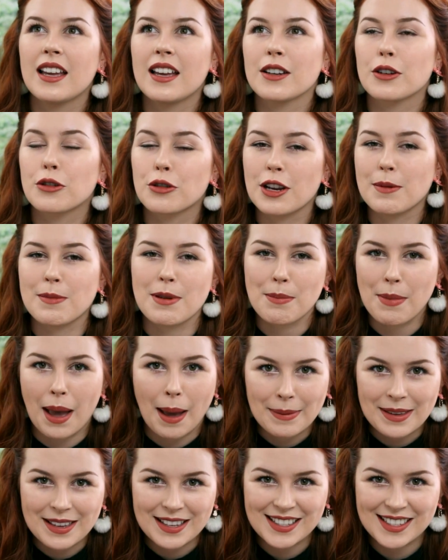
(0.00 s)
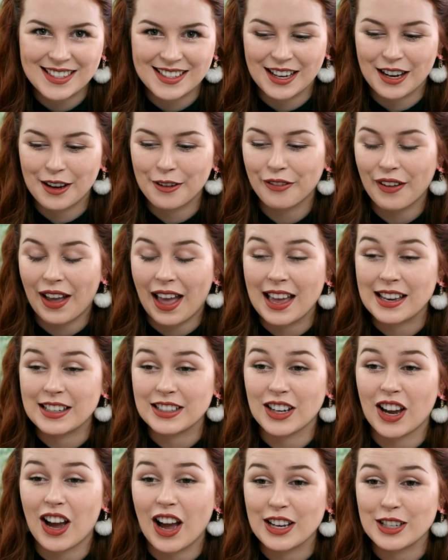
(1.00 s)
Creamy Mammy stuff,
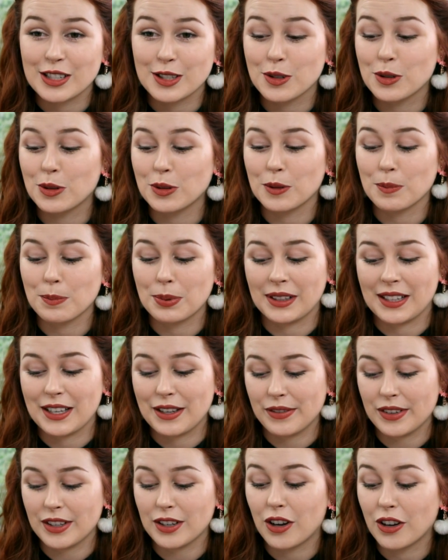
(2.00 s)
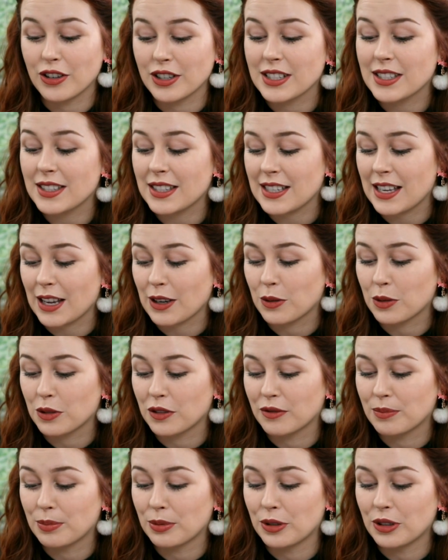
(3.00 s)
and I just couldn't believe it. Honestly, I could
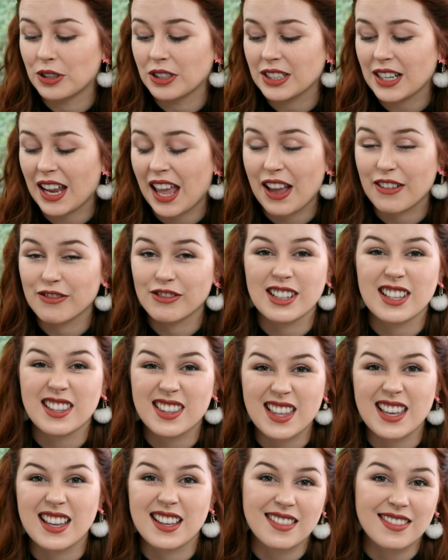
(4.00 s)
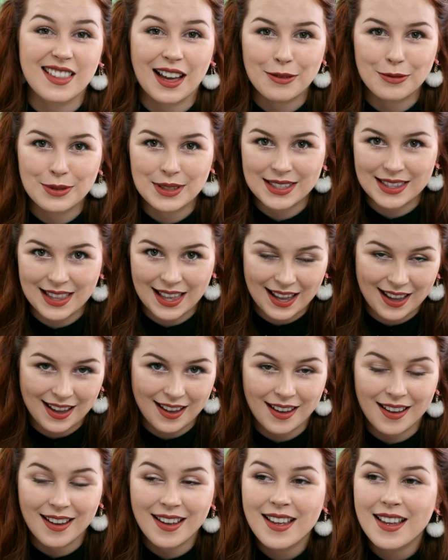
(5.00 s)
have bought everything that was
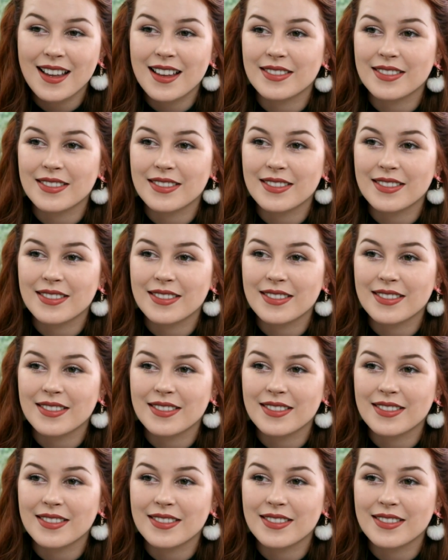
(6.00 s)
there.